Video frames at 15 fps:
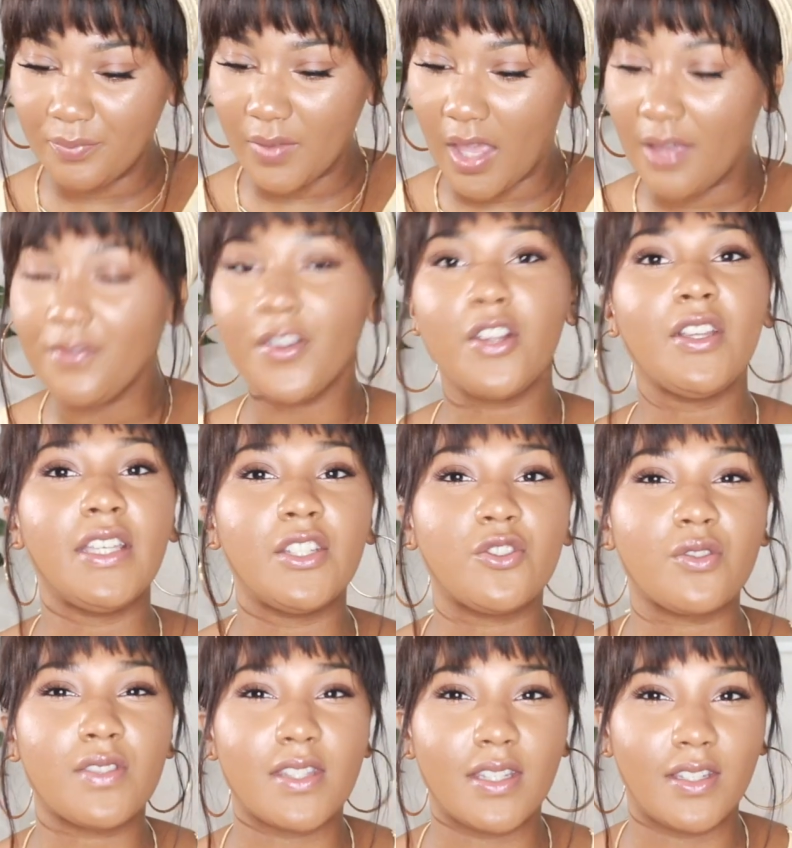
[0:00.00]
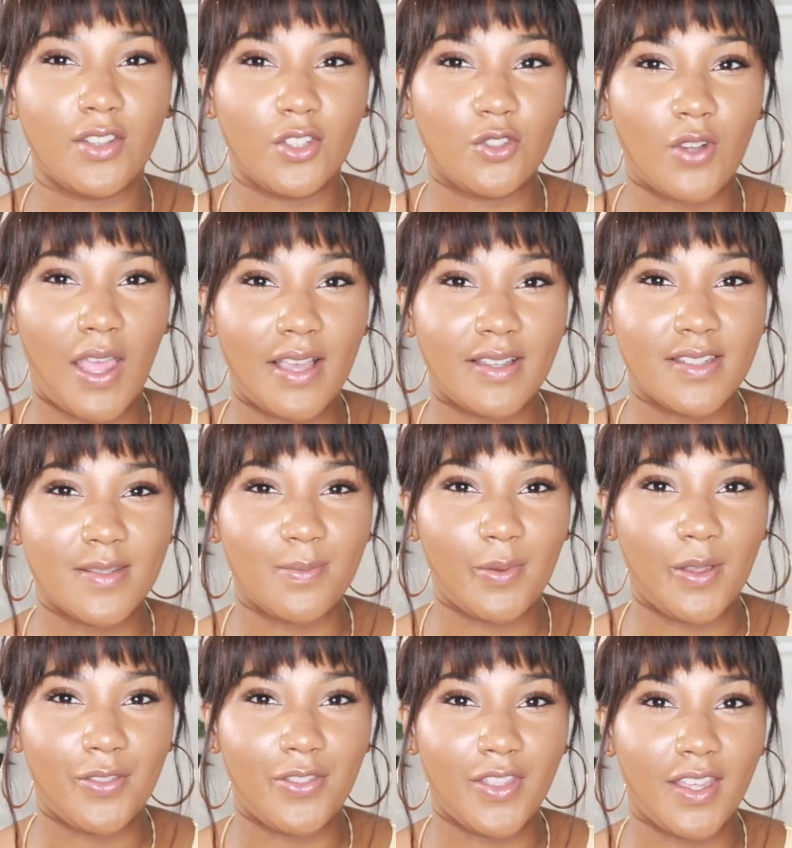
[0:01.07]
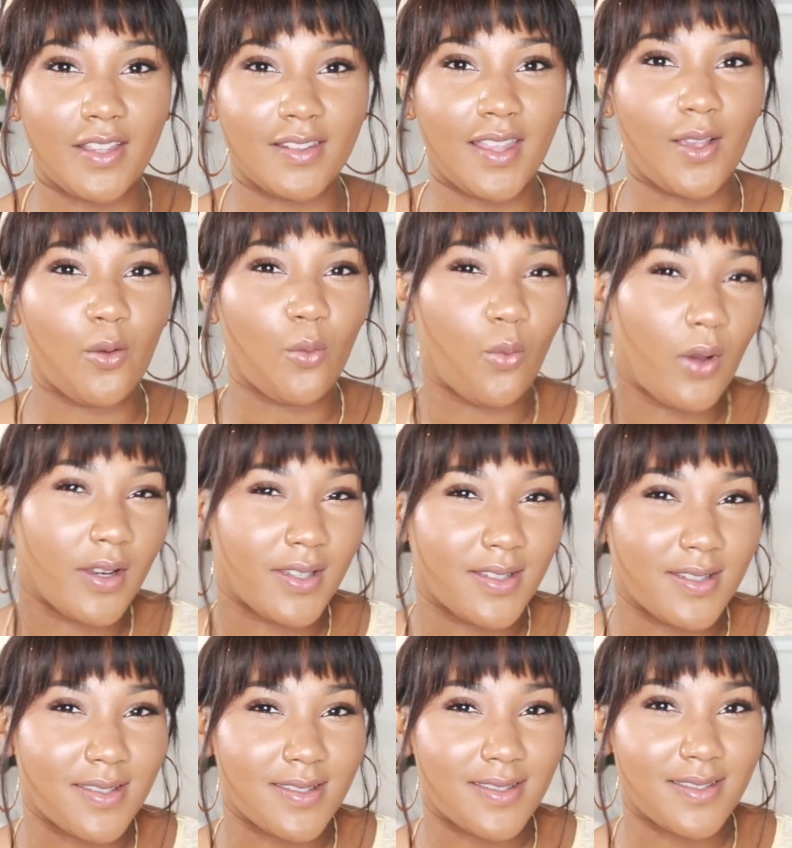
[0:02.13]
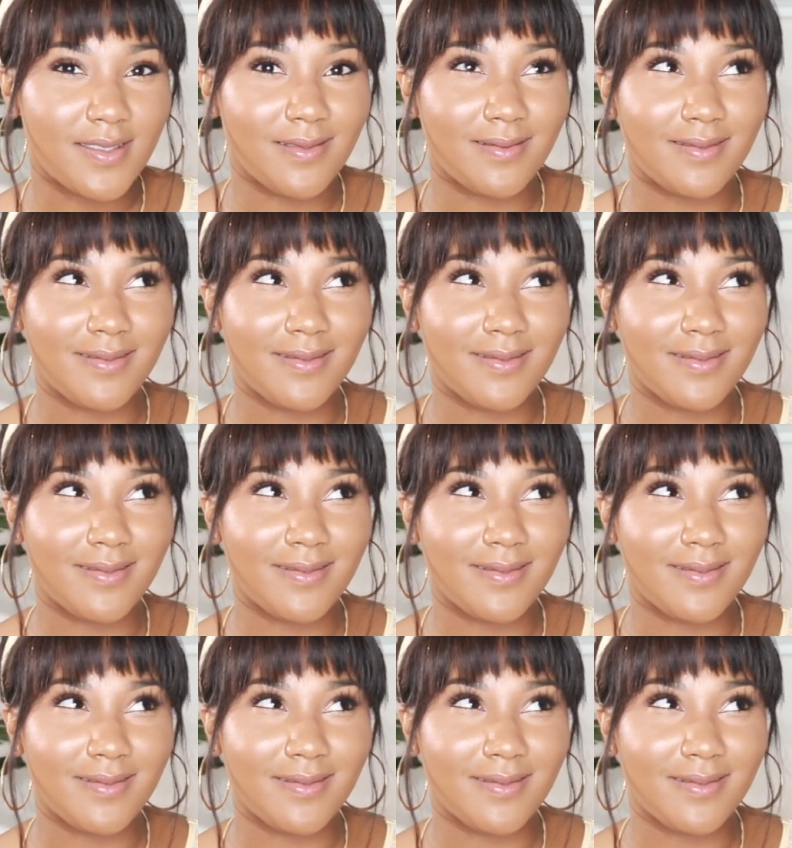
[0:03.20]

I'm very interested in the dragon's blood thing. Like, what is